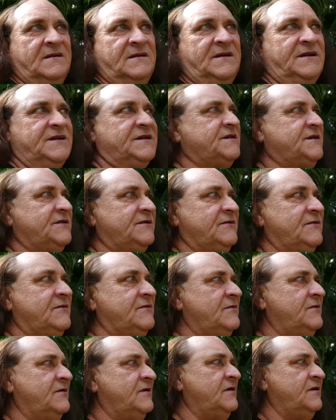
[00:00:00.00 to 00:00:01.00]
Used
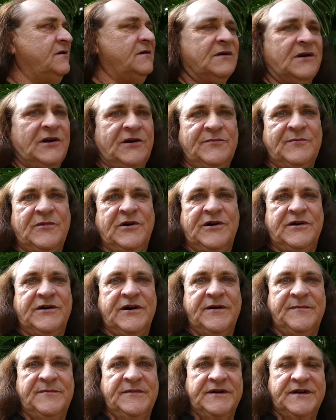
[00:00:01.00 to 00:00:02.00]
to load my own
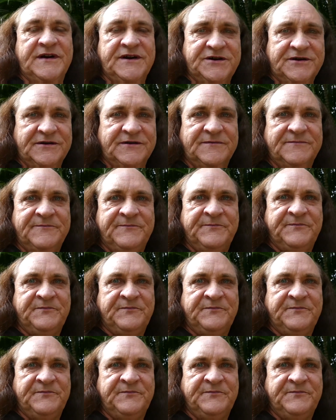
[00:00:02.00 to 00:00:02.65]
ammunition.